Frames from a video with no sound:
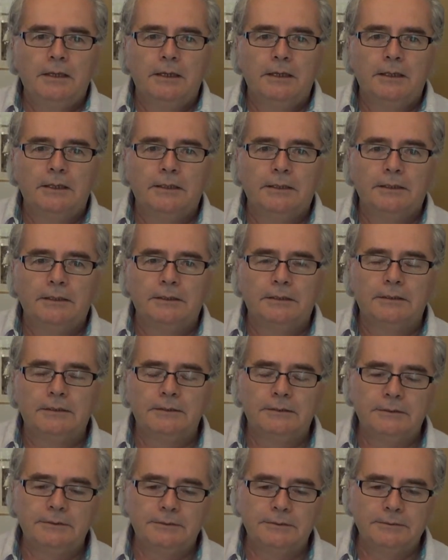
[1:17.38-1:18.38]

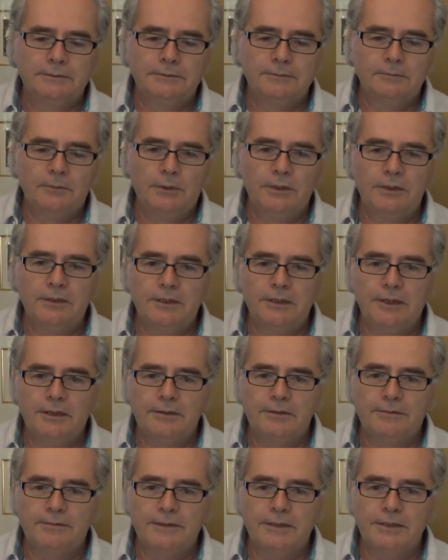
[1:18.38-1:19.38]
One of the
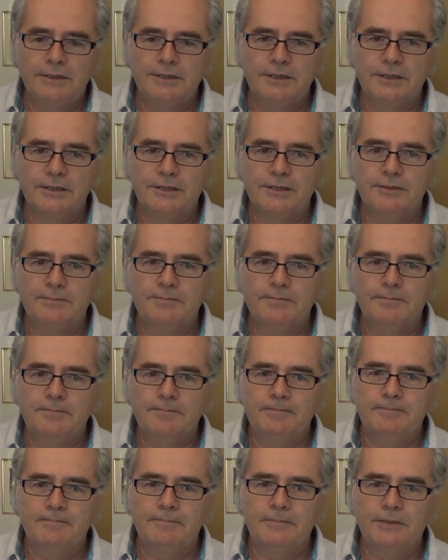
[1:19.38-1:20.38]
other things is,
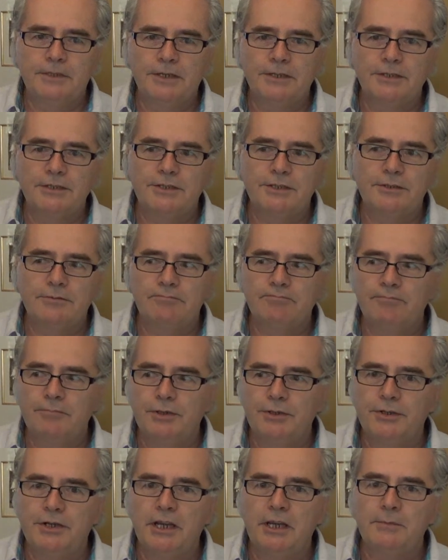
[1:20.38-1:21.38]
does
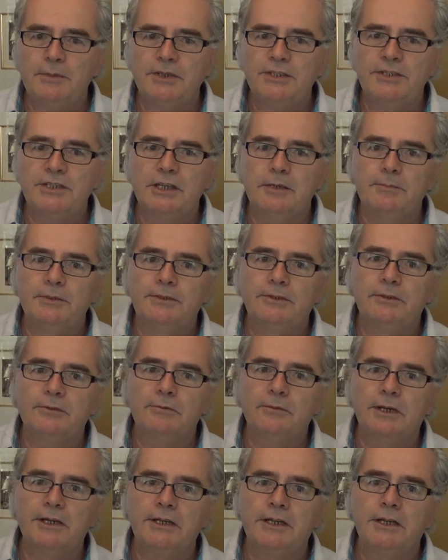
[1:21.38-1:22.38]
your name exhibit the
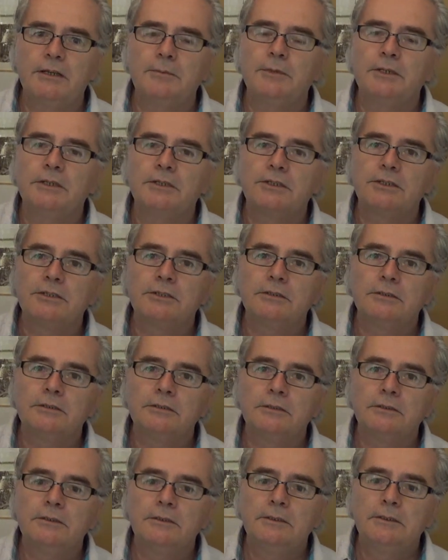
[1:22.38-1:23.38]
right image?
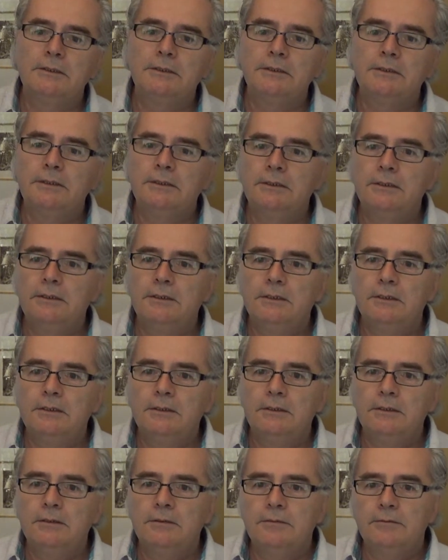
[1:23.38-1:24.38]

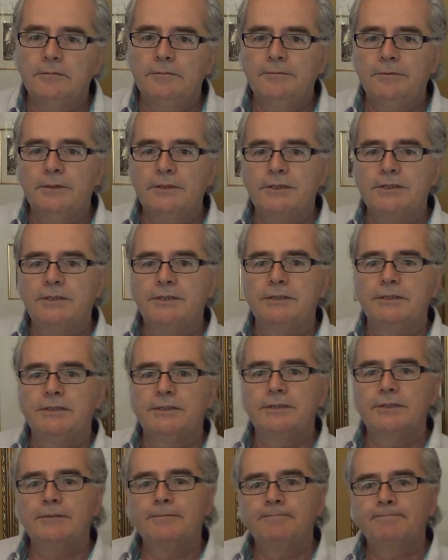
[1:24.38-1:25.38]
For
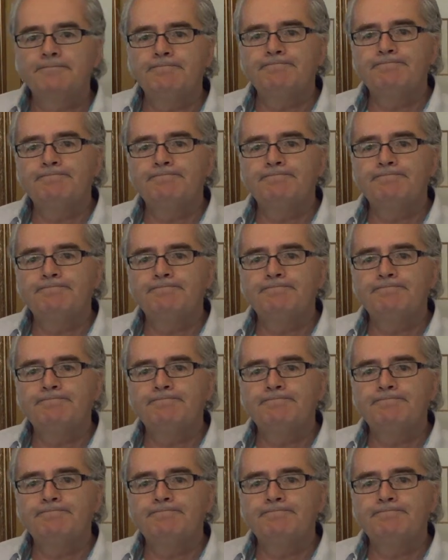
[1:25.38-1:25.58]
instance,